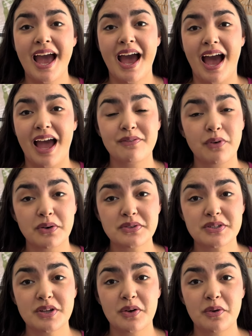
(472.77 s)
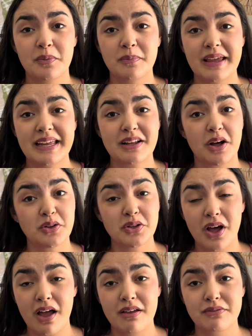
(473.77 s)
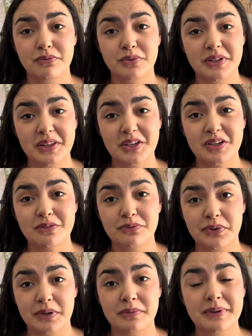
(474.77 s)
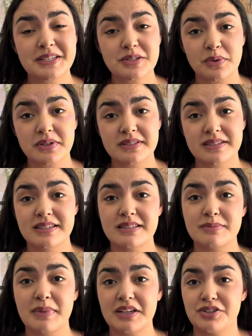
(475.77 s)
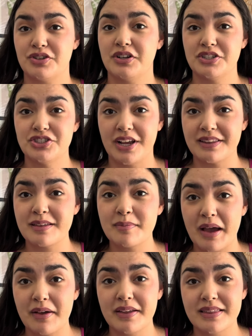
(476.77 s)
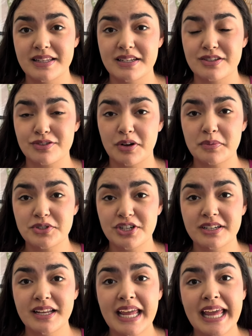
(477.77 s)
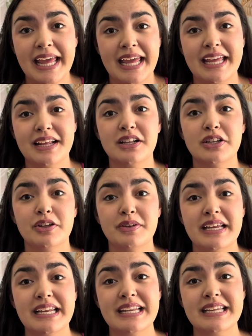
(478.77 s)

I've also made a lot of really good free resources. Make sure to check them out in the description, including